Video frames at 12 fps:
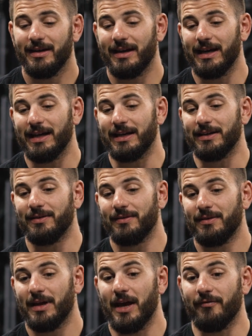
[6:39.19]
And
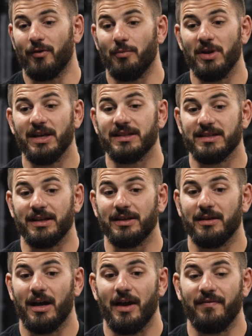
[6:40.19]
for me, it's
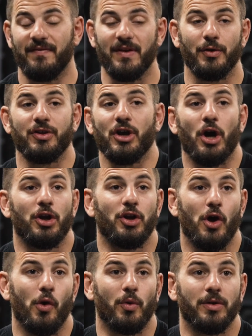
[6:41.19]
like, I fear the
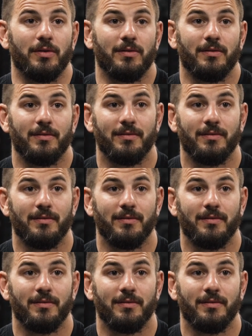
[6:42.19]
unknown.